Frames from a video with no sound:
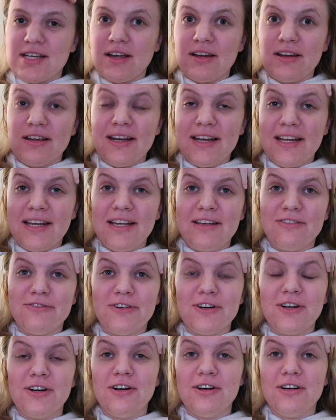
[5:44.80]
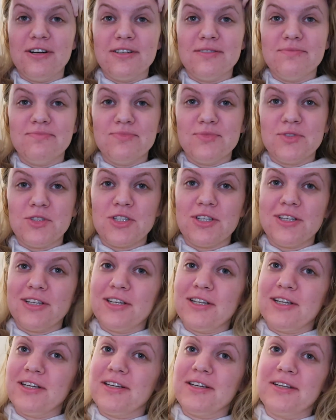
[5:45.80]
totally forgot
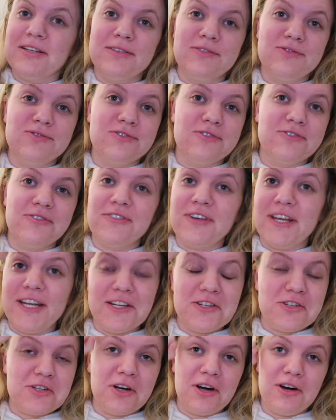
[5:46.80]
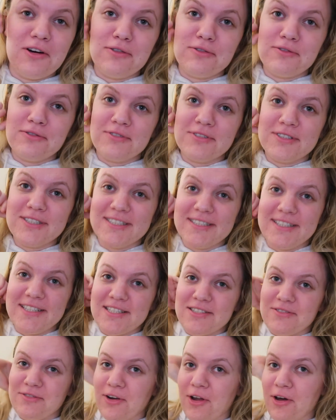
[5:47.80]
to finish off
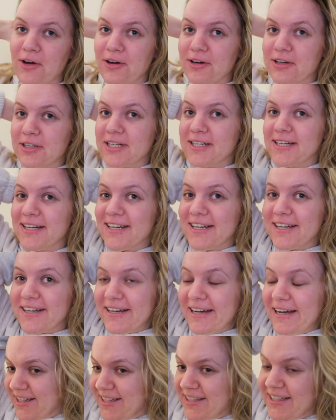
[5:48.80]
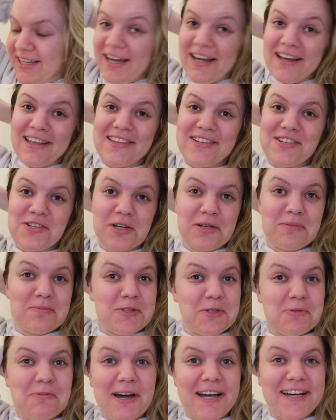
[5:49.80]
this vlog. Yeah, the trip
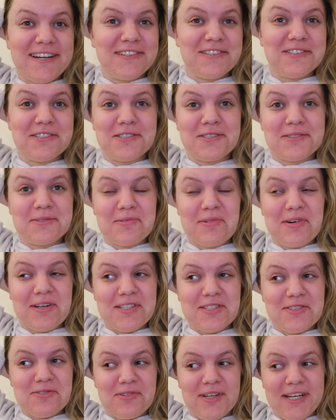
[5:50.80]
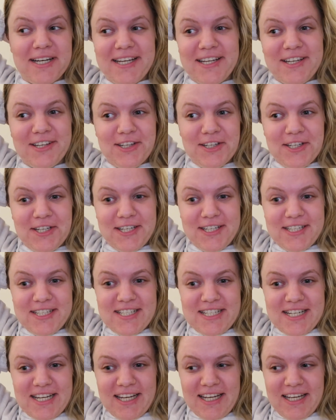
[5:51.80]
to Wales was really
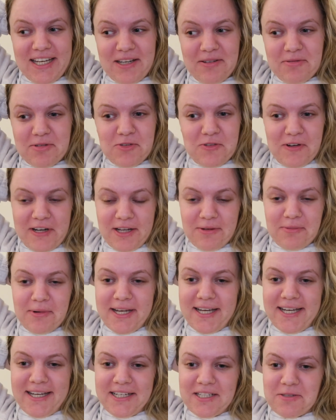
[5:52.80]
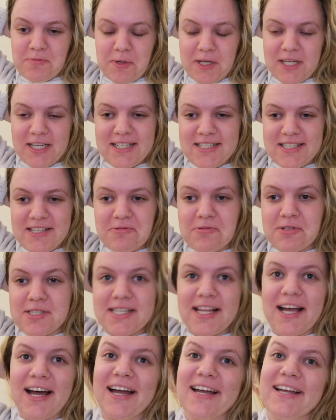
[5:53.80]
good. It was really weird because it
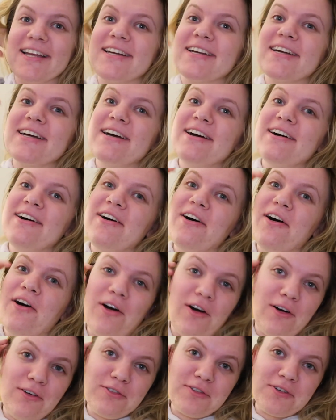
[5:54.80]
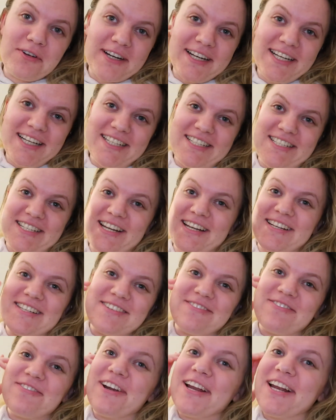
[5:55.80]
was like off grid and I
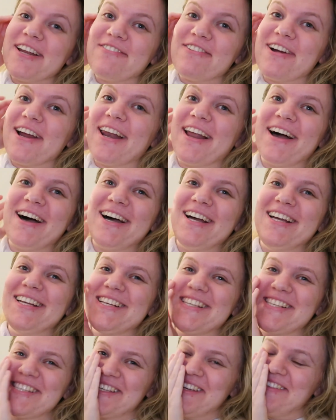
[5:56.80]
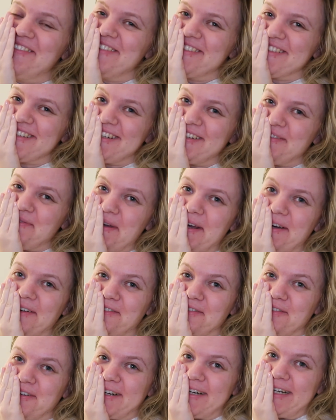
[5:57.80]
didn't really realize it was gonna be
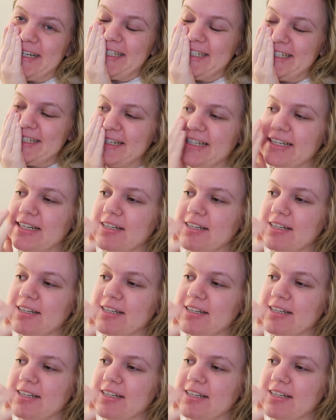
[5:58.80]
off grid